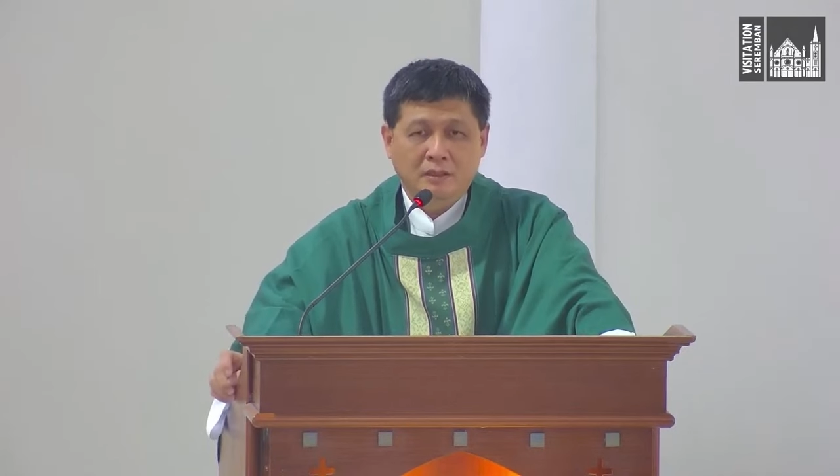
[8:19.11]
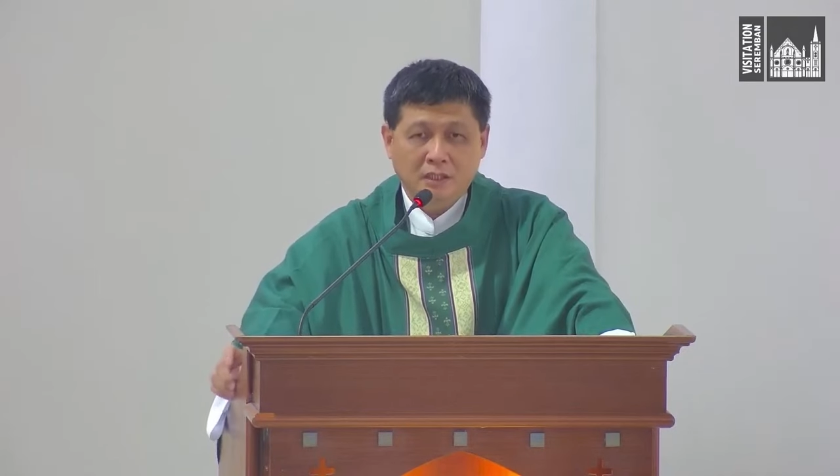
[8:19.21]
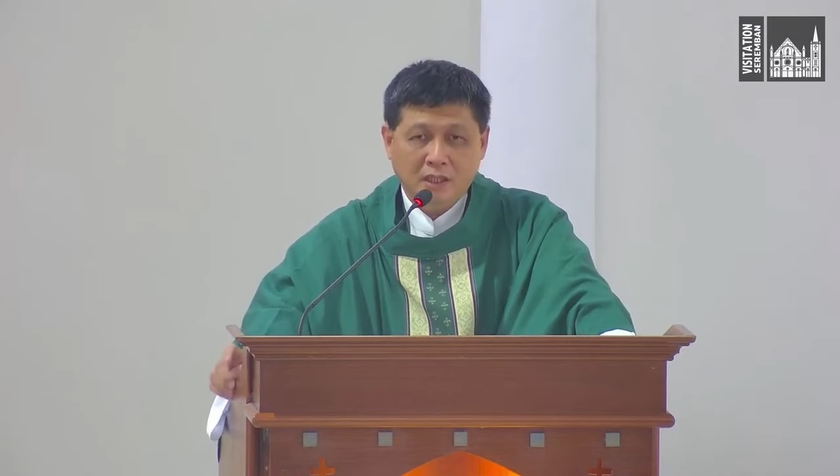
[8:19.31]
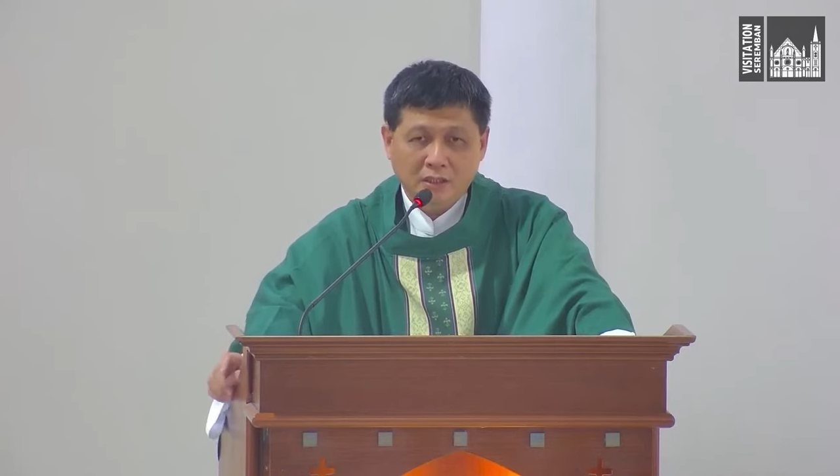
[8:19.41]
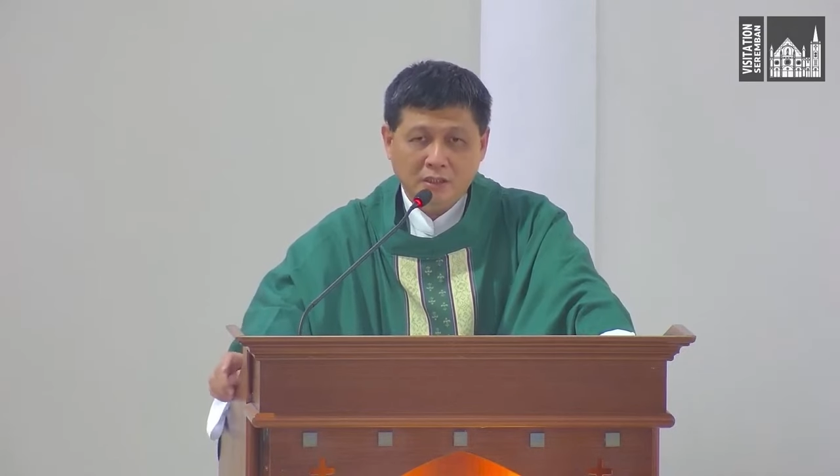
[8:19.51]

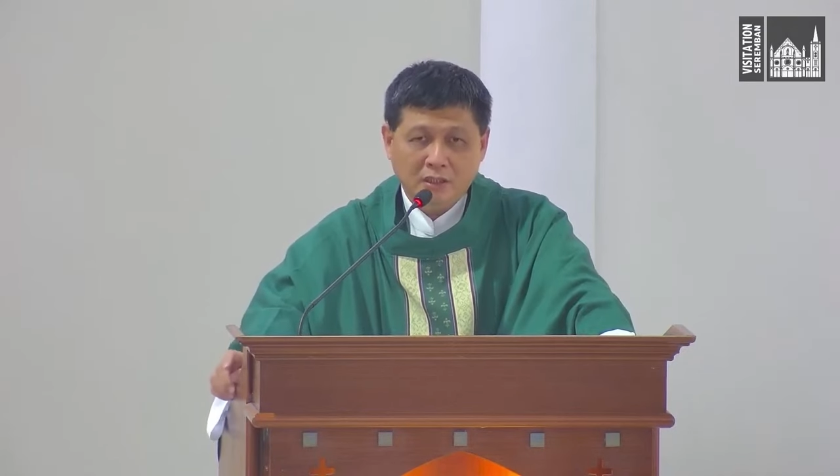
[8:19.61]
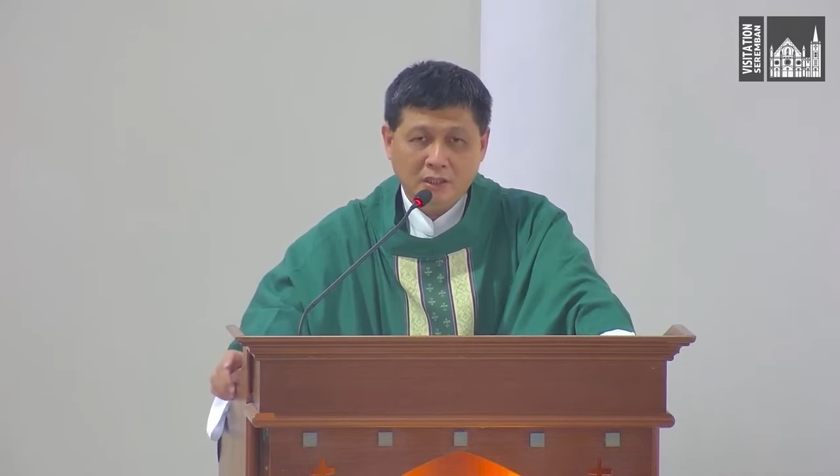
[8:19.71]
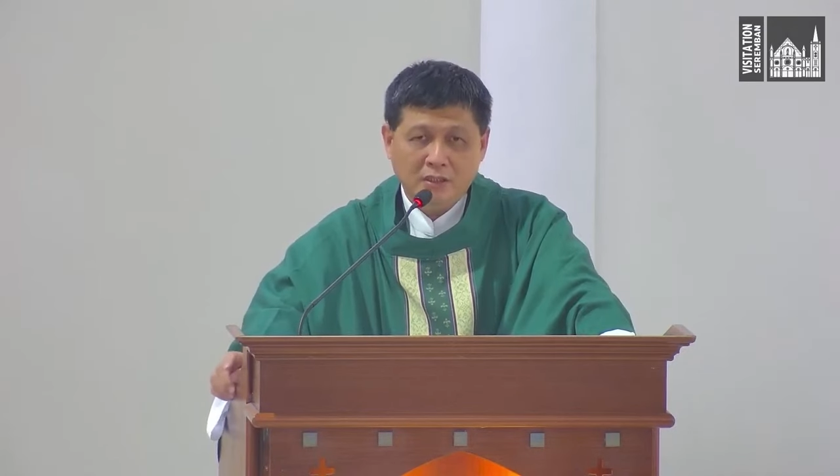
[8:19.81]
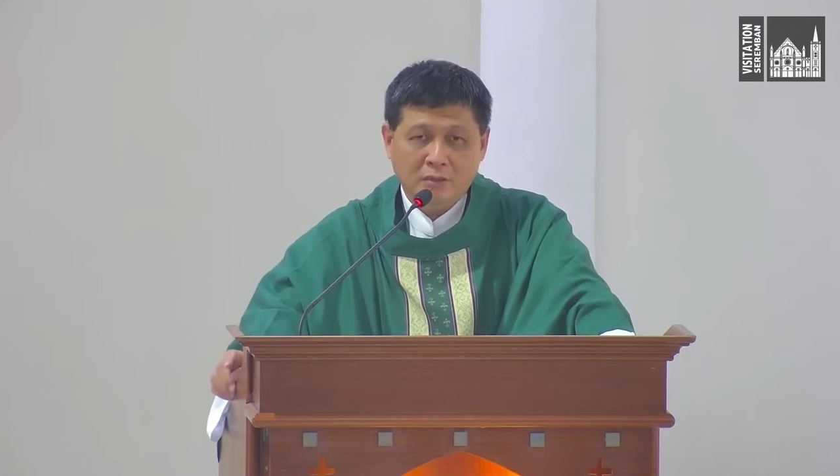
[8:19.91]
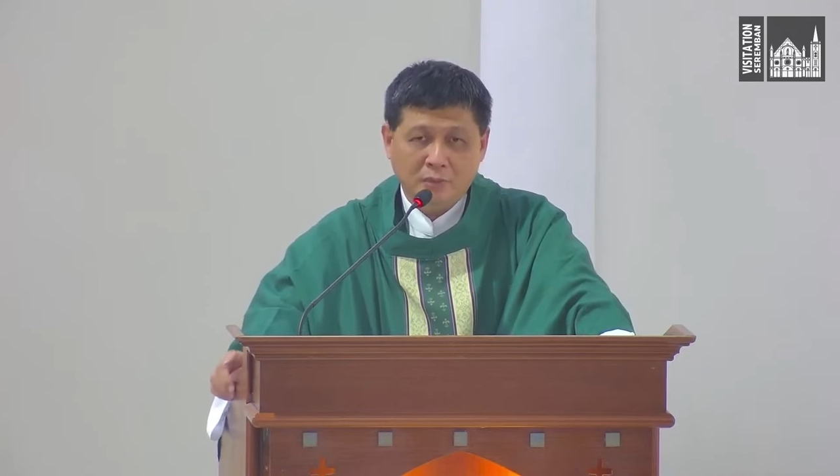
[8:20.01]
Elijah
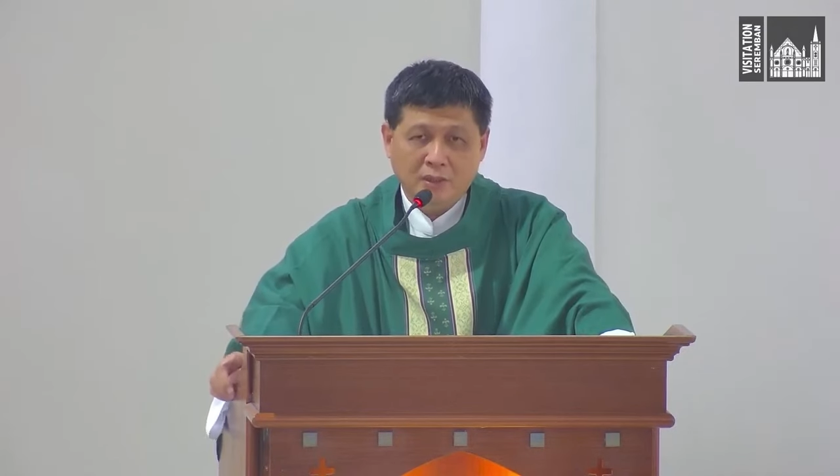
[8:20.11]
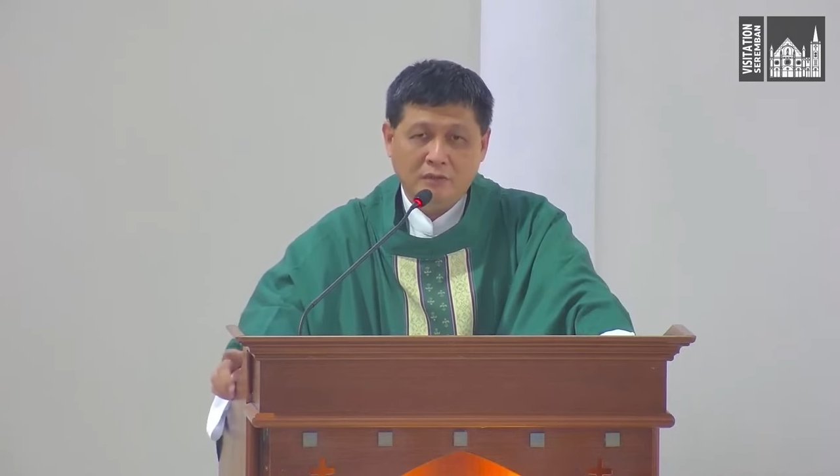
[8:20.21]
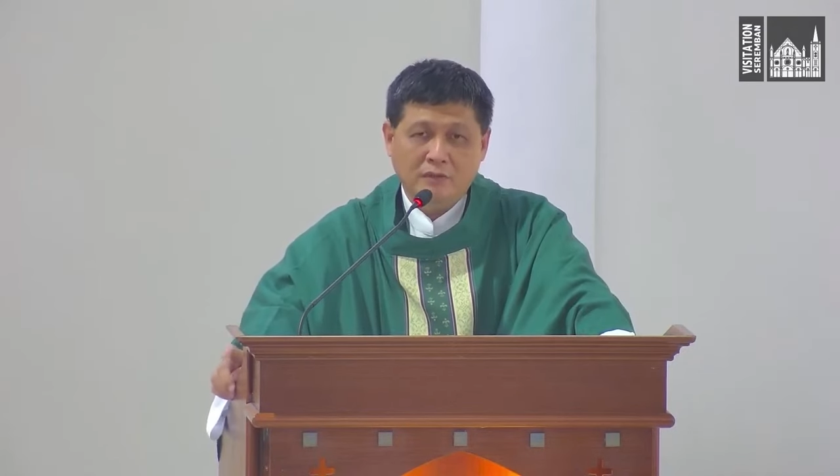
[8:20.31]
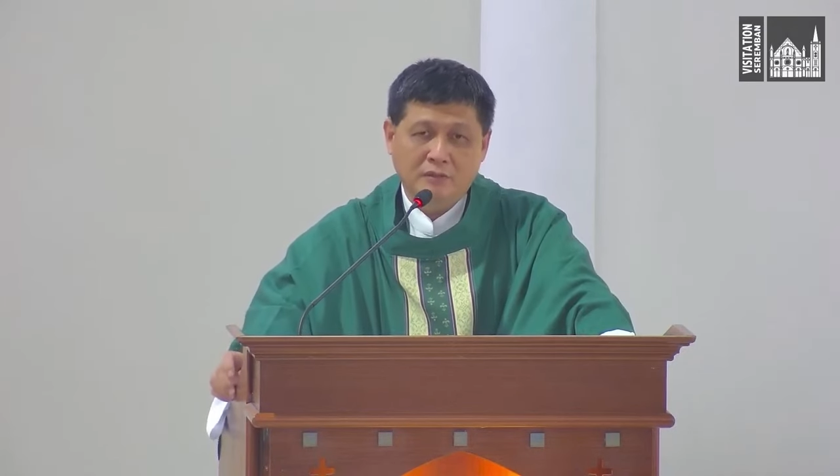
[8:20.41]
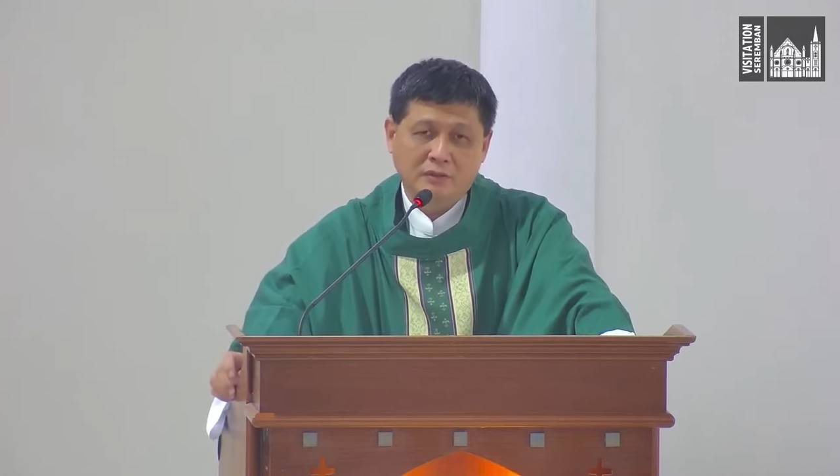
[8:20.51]
ate the bread
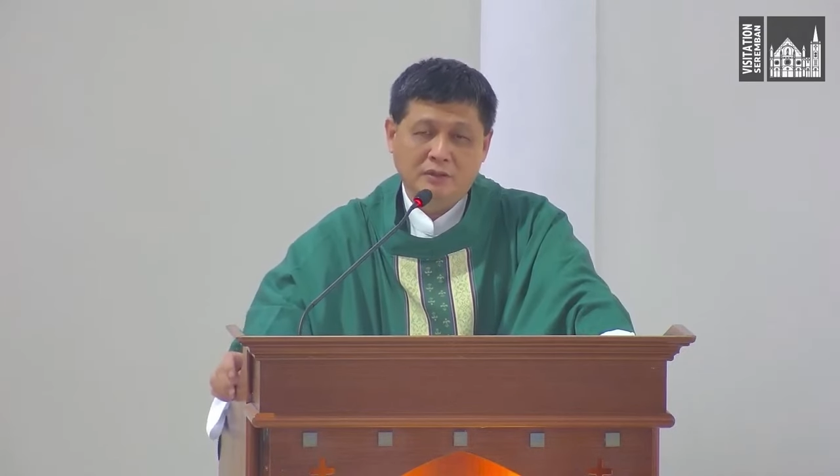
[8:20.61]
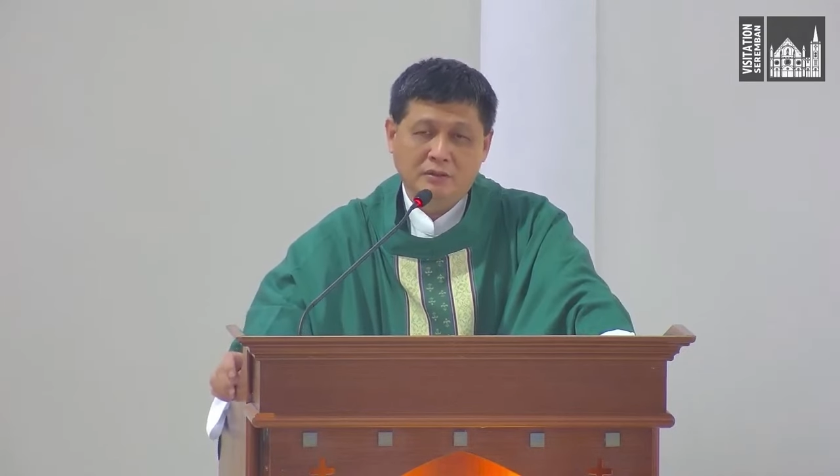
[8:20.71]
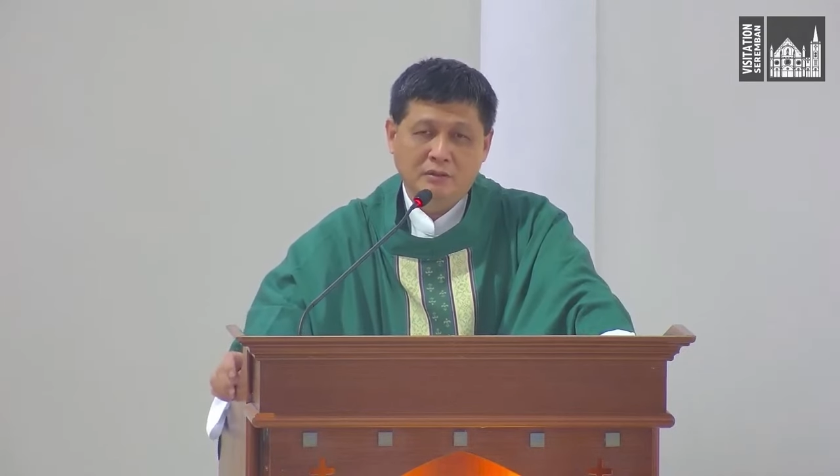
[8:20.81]
of heaven.